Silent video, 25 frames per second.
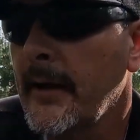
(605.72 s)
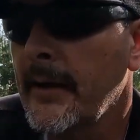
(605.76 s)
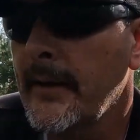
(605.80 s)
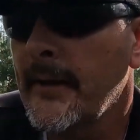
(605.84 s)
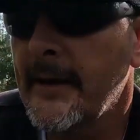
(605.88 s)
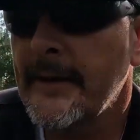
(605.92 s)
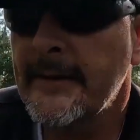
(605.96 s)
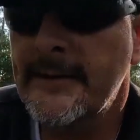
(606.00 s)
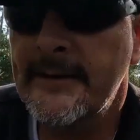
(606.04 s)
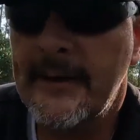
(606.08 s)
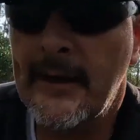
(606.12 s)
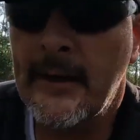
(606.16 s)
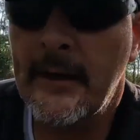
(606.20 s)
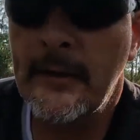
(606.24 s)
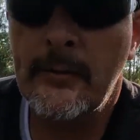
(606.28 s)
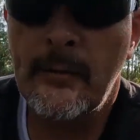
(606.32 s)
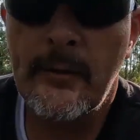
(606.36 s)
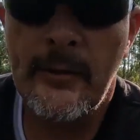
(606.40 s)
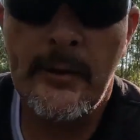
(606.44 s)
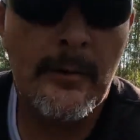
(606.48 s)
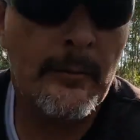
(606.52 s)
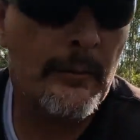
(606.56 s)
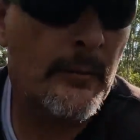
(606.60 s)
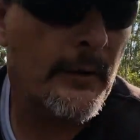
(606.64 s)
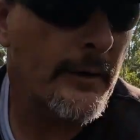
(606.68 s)
and that's kind of
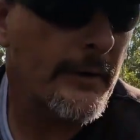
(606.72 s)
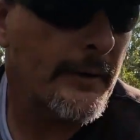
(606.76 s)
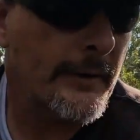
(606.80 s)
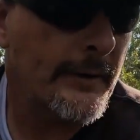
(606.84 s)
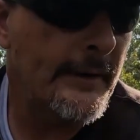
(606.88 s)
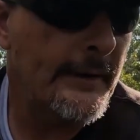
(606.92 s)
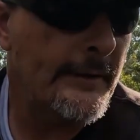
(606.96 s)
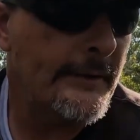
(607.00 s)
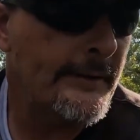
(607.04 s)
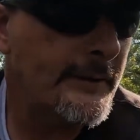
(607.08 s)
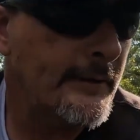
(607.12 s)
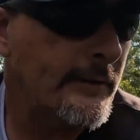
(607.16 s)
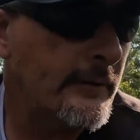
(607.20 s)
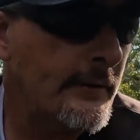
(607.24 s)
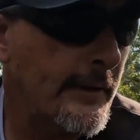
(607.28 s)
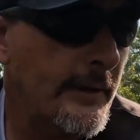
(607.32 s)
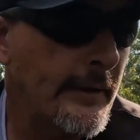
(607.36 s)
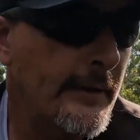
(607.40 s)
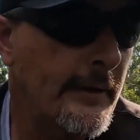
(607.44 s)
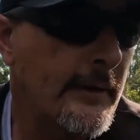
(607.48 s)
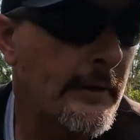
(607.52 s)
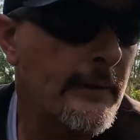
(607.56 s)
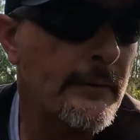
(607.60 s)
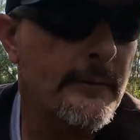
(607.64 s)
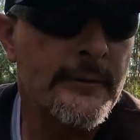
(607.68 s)
what I'm running into
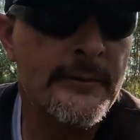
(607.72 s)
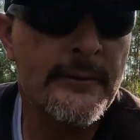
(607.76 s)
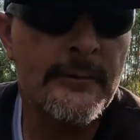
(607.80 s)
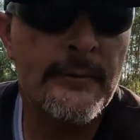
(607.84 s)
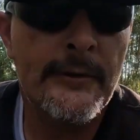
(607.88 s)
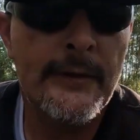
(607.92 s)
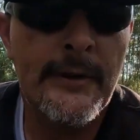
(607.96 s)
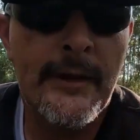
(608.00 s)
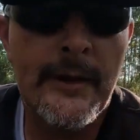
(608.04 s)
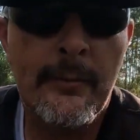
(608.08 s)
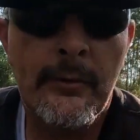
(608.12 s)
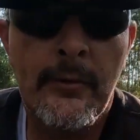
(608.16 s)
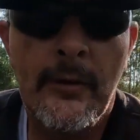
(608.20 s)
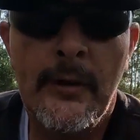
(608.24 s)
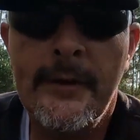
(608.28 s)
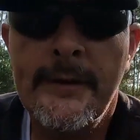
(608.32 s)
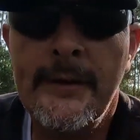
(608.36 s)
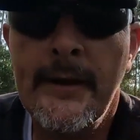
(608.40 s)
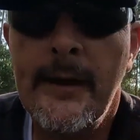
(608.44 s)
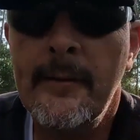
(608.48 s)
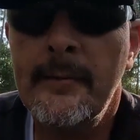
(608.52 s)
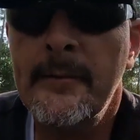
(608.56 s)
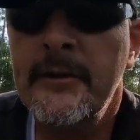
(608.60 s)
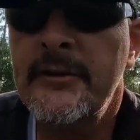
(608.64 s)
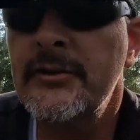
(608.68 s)
here. Was when they brought
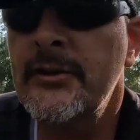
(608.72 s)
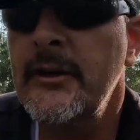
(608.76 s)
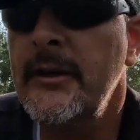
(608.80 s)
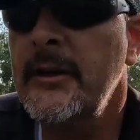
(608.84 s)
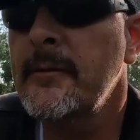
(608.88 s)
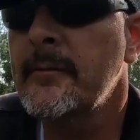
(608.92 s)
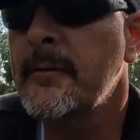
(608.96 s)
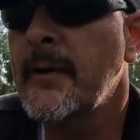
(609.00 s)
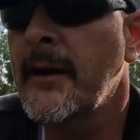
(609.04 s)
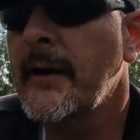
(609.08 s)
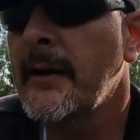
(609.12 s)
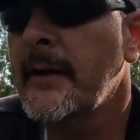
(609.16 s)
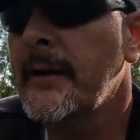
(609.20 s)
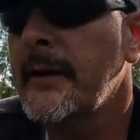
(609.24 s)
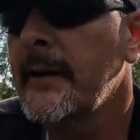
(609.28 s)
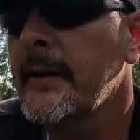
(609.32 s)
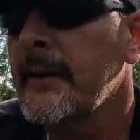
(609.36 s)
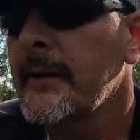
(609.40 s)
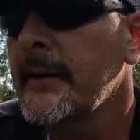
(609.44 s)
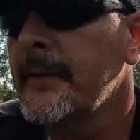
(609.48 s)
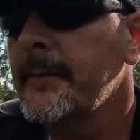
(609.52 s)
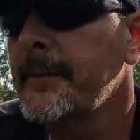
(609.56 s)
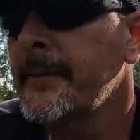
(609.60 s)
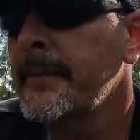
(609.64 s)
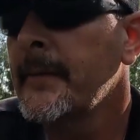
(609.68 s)
that machine back
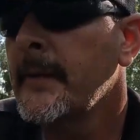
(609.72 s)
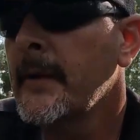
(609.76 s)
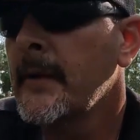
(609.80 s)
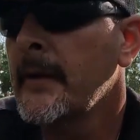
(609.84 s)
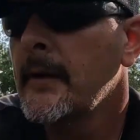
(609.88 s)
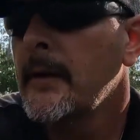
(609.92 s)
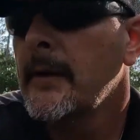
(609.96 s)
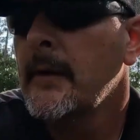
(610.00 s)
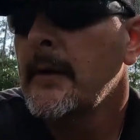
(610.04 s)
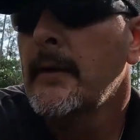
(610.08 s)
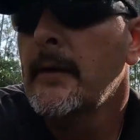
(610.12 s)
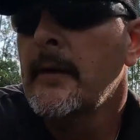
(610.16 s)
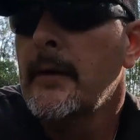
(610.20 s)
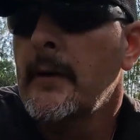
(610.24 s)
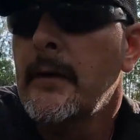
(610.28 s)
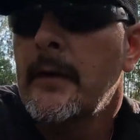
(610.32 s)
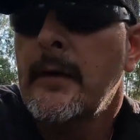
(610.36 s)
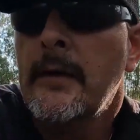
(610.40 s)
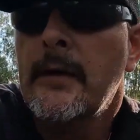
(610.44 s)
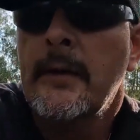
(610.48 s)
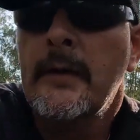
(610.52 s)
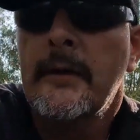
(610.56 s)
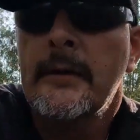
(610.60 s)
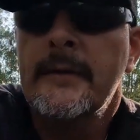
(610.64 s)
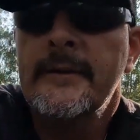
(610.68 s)
here,
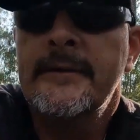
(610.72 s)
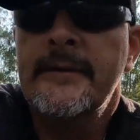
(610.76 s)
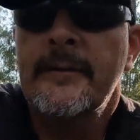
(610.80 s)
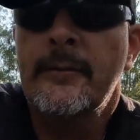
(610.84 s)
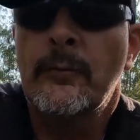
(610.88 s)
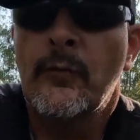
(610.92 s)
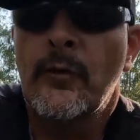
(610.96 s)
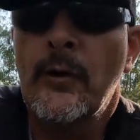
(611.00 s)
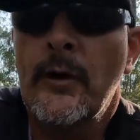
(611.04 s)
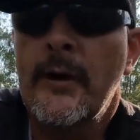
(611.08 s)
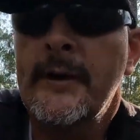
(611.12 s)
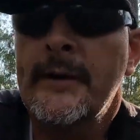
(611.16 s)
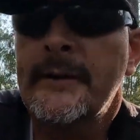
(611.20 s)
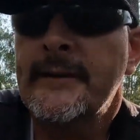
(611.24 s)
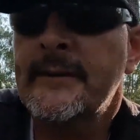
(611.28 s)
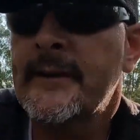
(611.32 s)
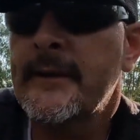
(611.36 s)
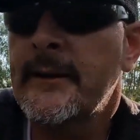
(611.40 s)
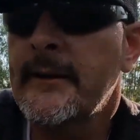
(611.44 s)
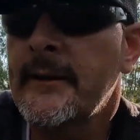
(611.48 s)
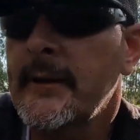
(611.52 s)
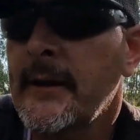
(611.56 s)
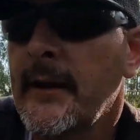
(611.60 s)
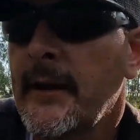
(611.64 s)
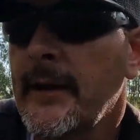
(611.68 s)
there's some
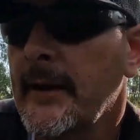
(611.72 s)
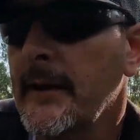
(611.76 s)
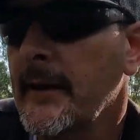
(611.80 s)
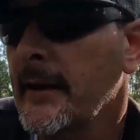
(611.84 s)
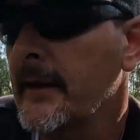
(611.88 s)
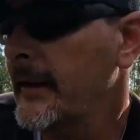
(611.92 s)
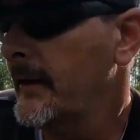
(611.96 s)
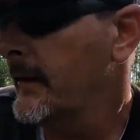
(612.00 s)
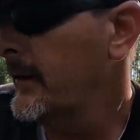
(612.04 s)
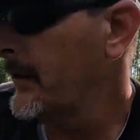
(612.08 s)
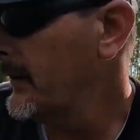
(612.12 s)
ruts, and then